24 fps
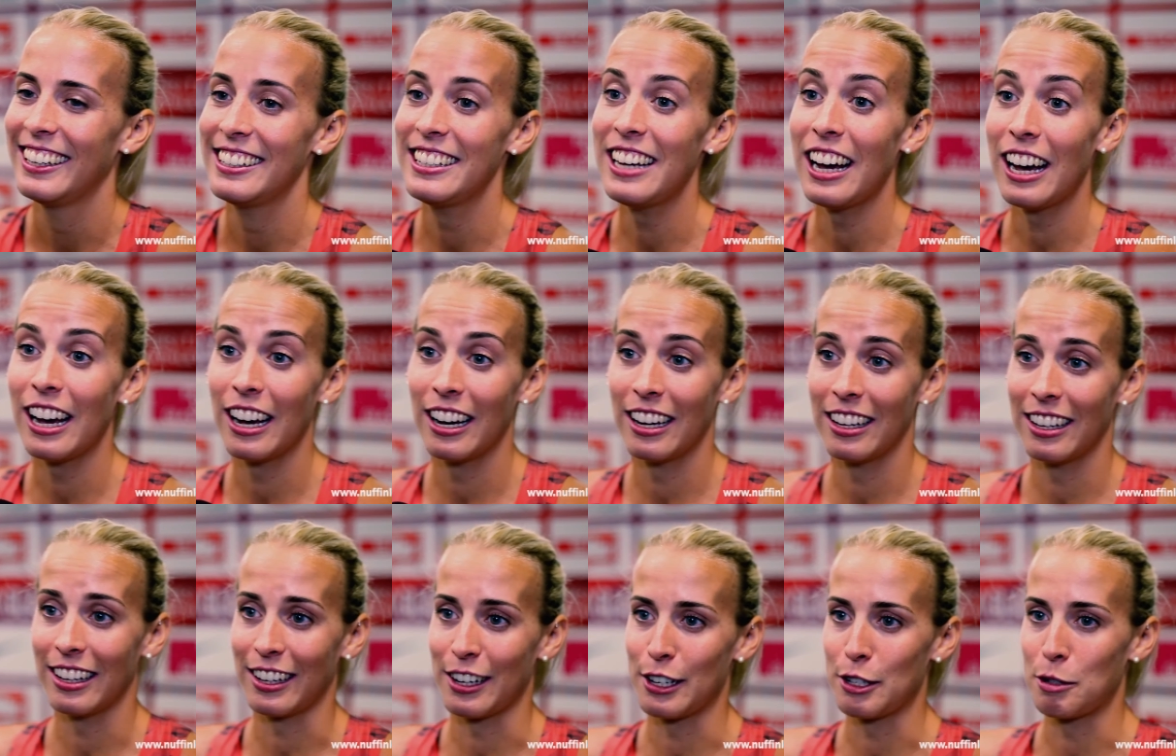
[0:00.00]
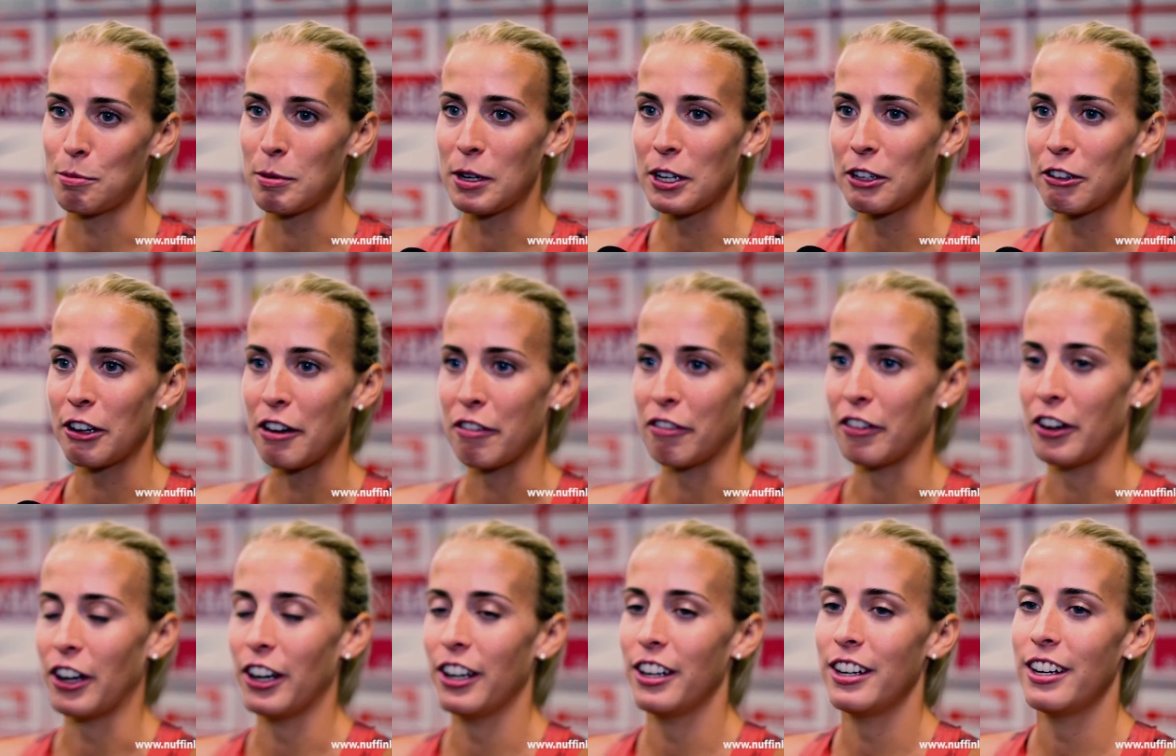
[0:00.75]
Yeah, like it's been great
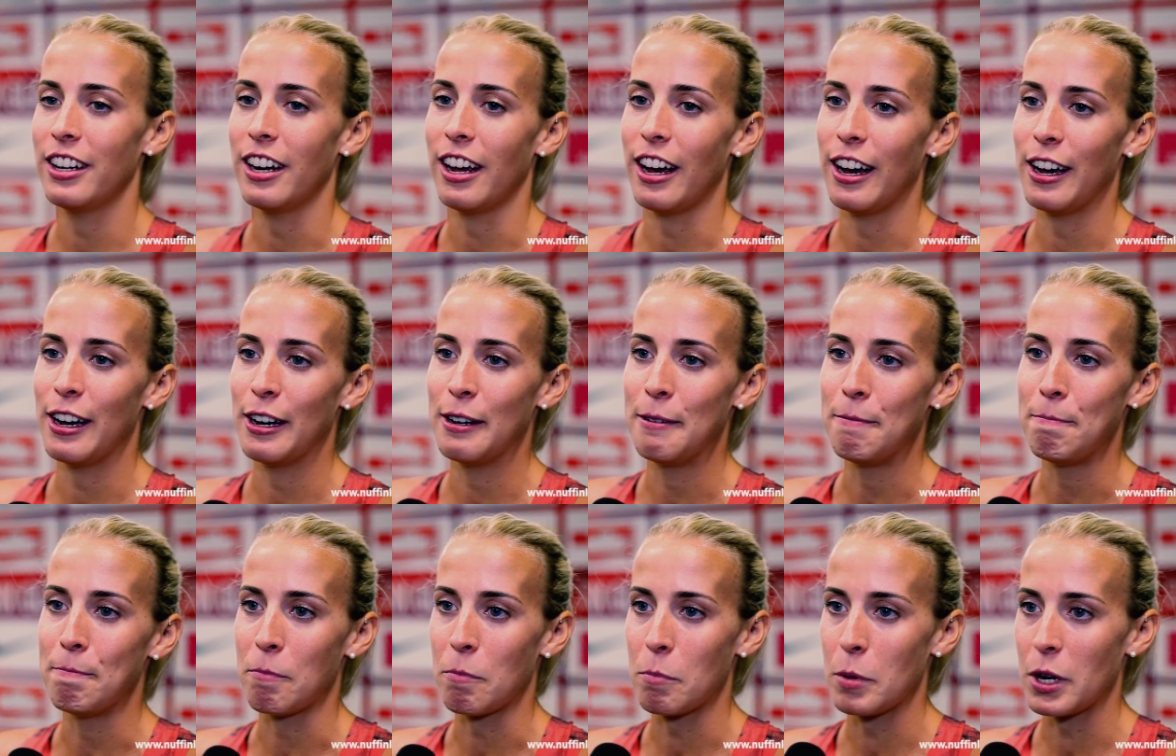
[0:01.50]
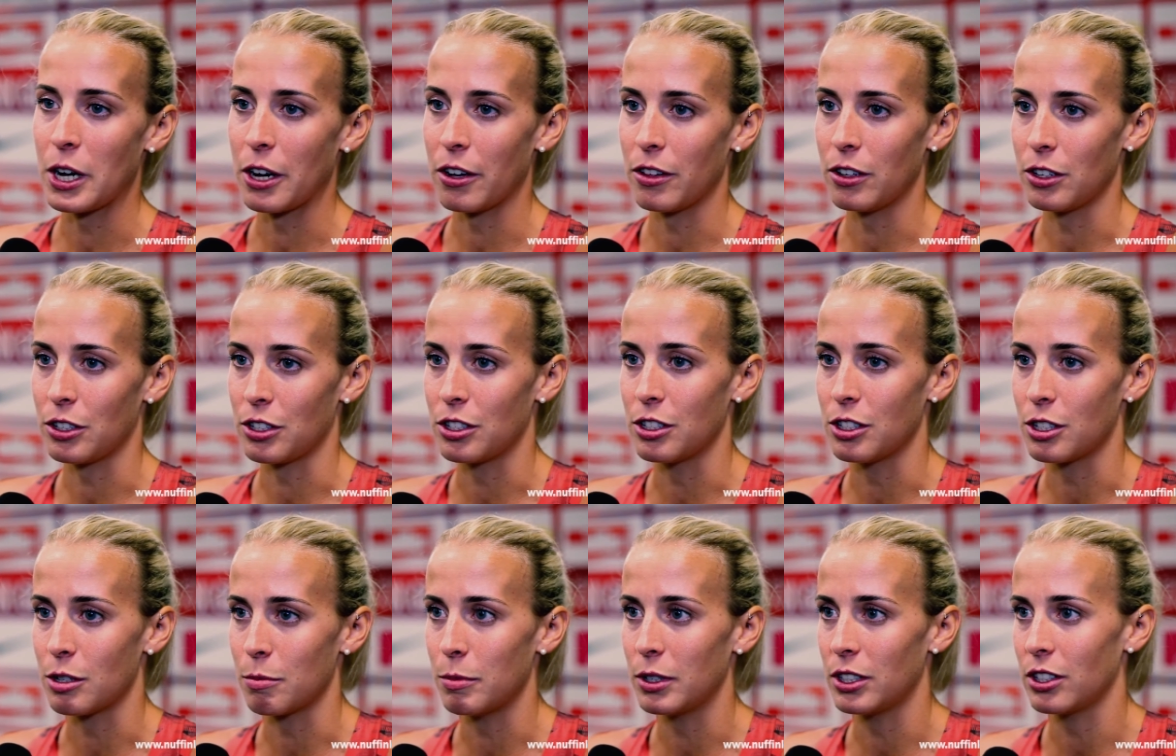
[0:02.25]
fun, been out there
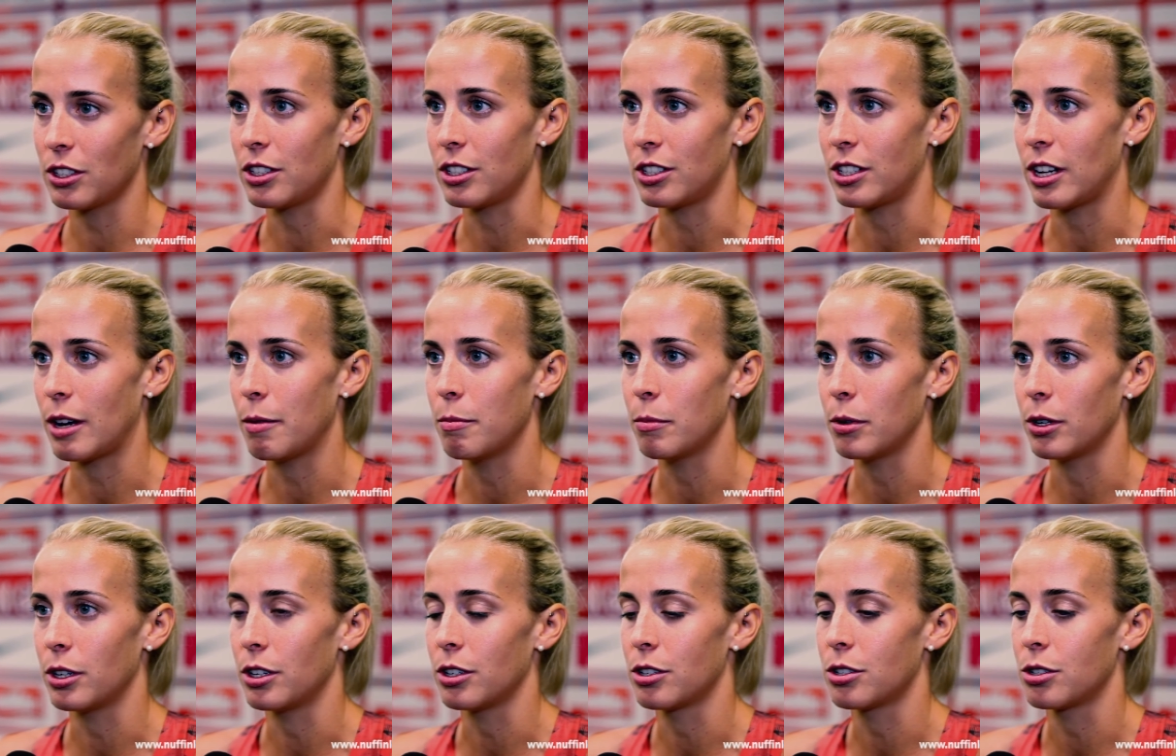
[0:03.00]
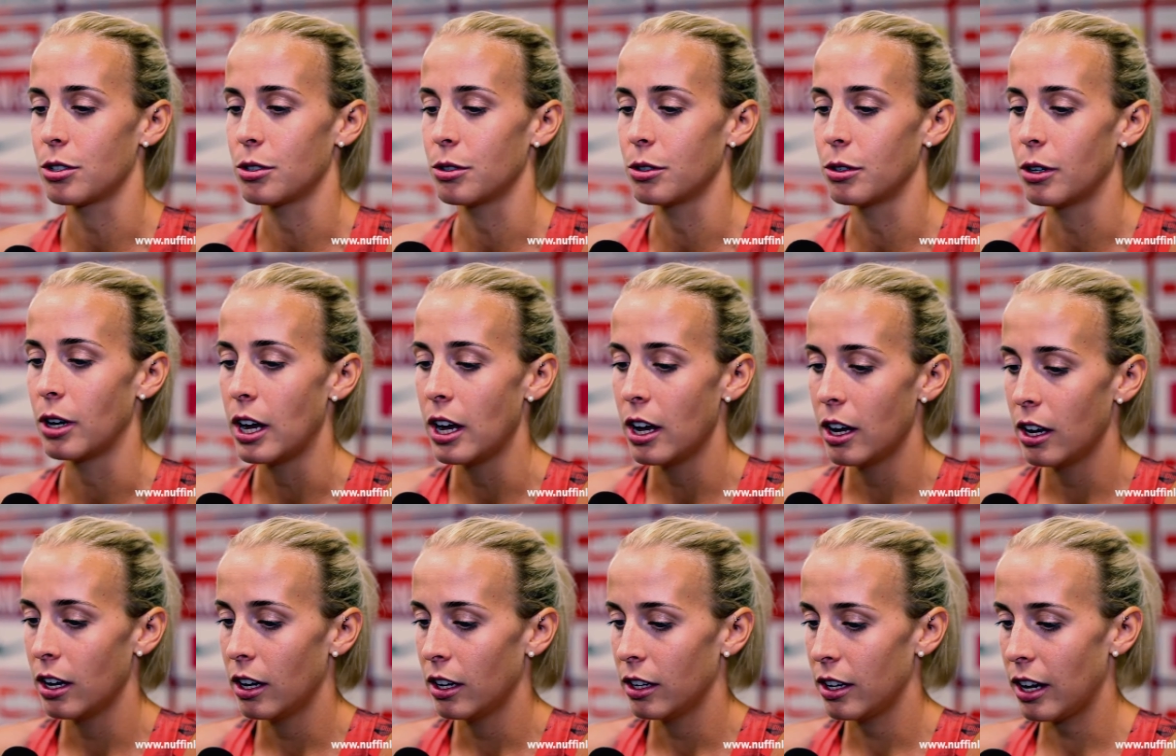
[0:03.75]
since the middle of December, so
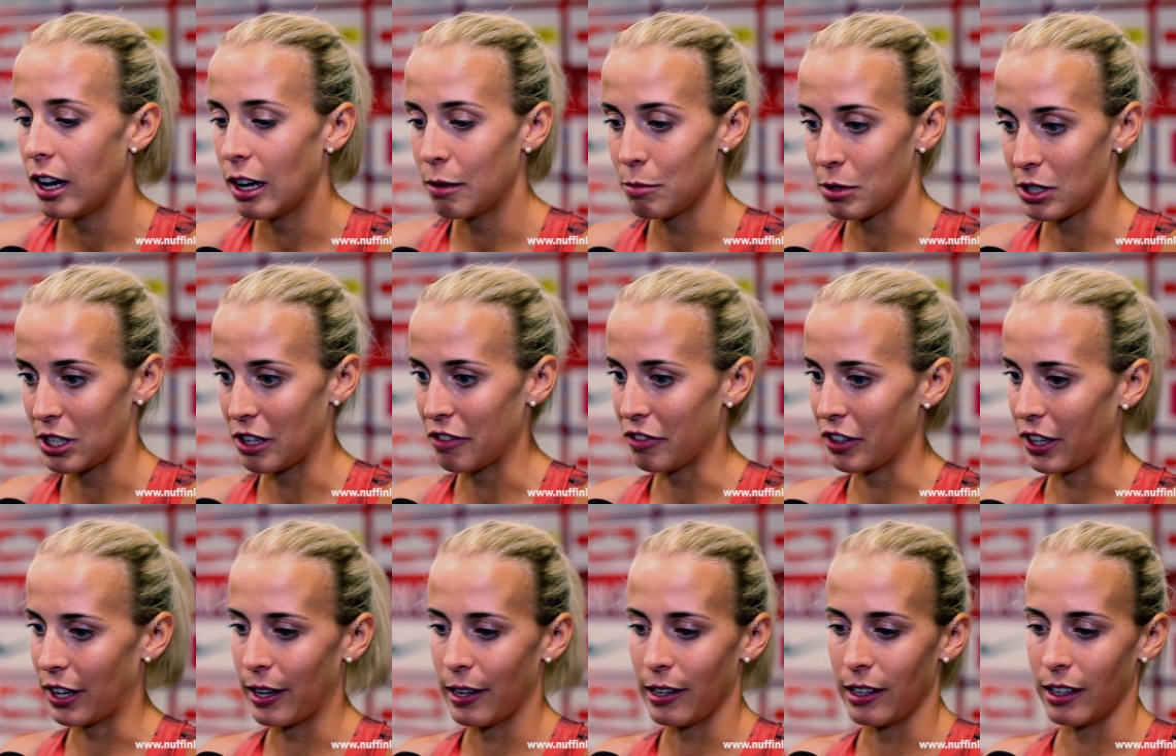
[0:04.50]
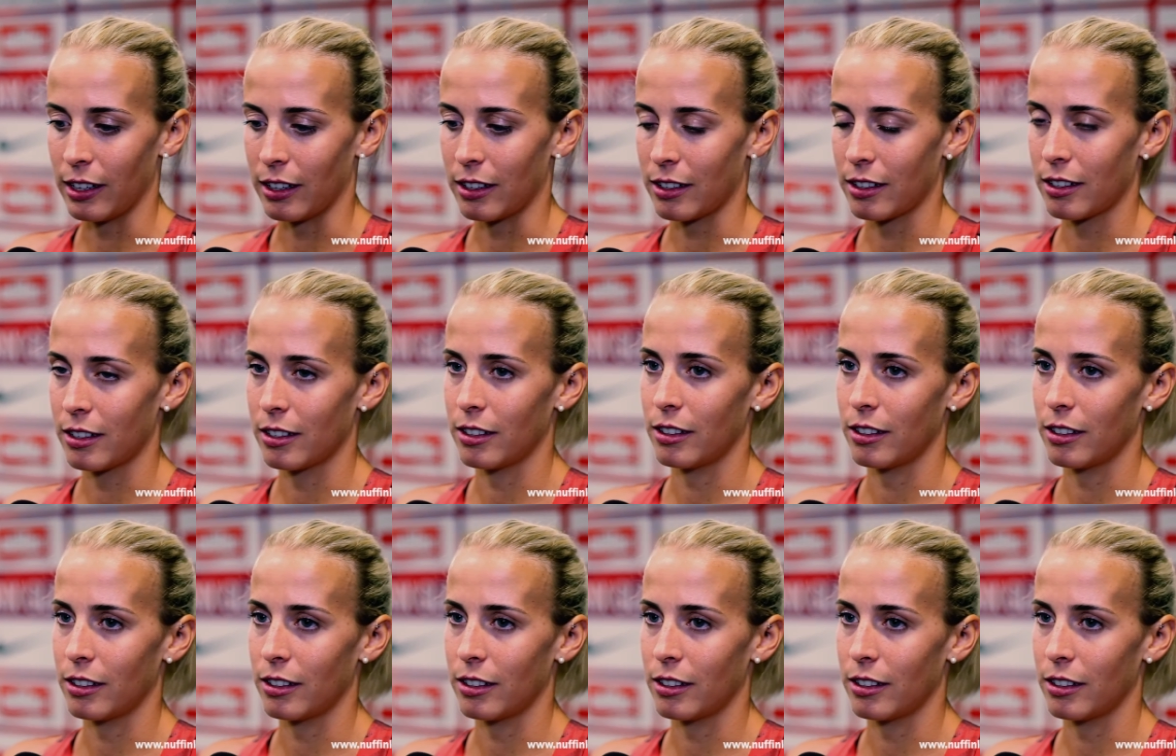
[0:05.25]
yeah, I'm just loving it, like